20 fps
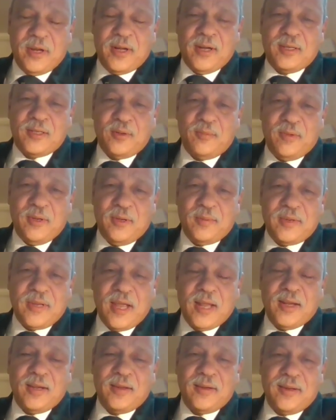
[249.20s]
parents. So we
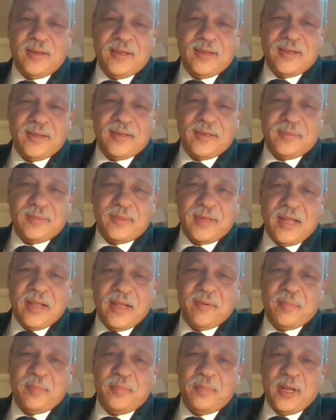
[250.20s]
can
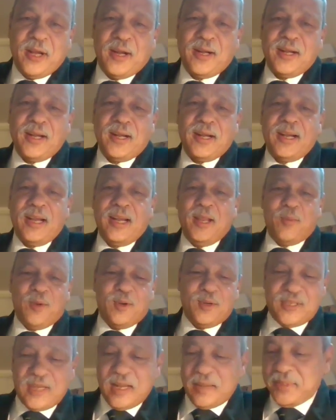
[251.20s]
have a parental claim
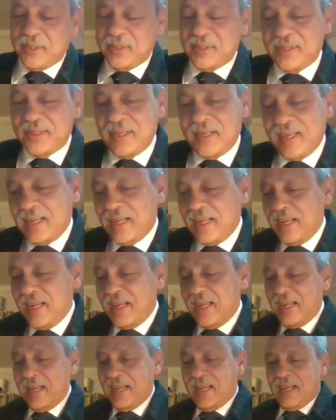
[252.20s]
on sappers.
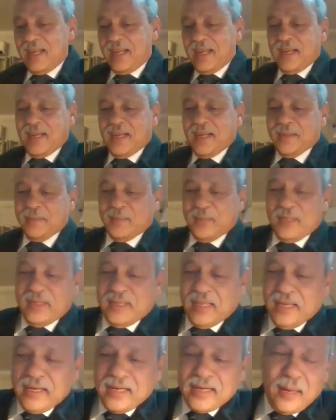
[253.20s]

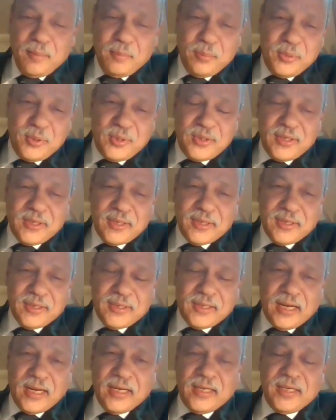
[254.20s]
Then comes
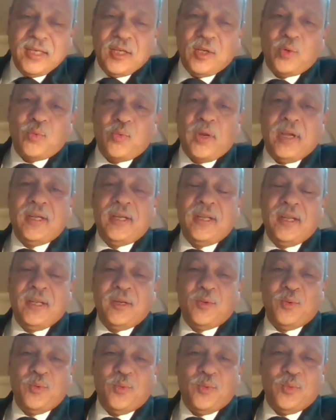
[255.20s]

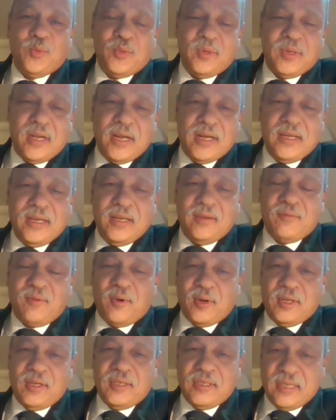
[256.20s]
1920 to
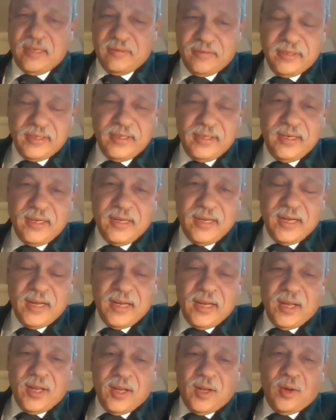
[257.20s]
1947,
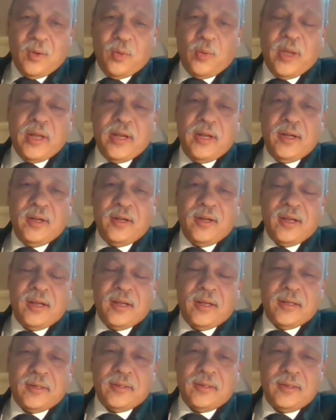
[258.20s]
wherein
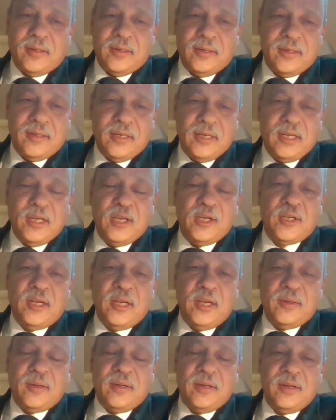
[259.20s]

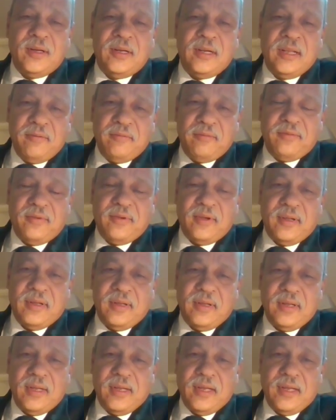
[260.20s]
initially DIV